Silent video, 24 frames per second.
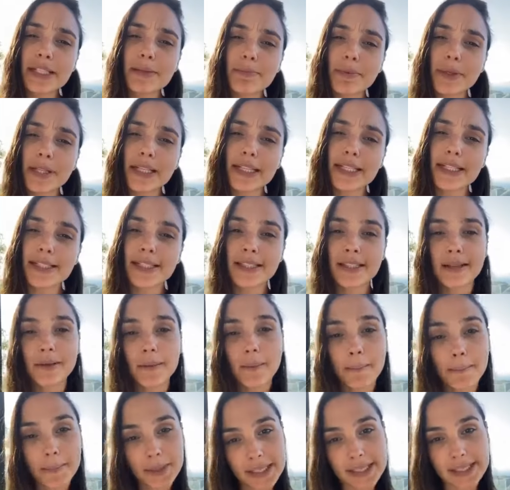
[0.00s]
please
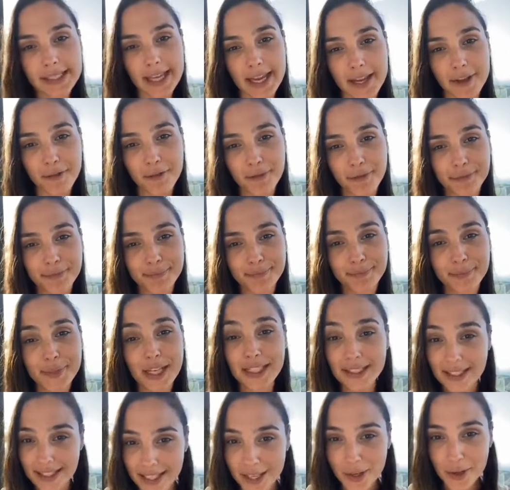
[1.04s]
be safe. I'll
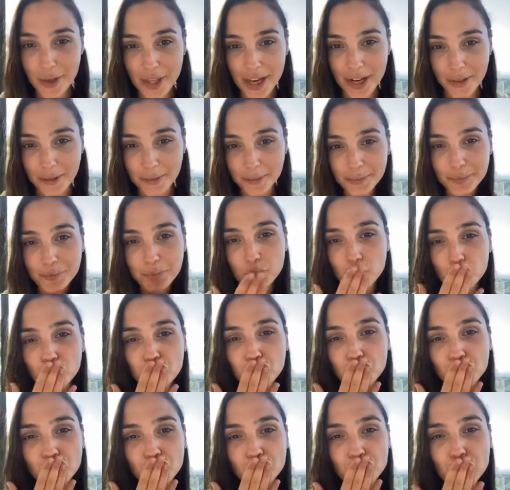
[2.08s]
see you there.
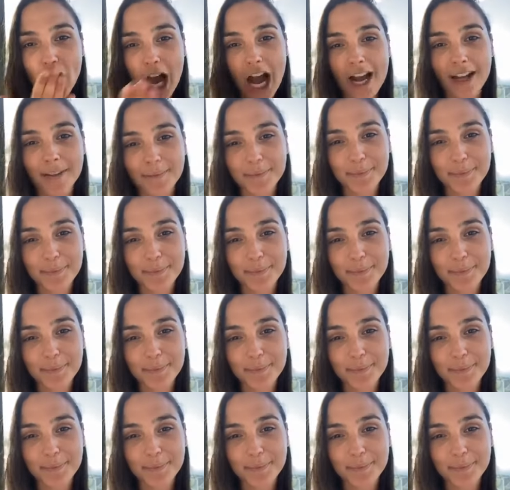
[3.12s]
Mwah.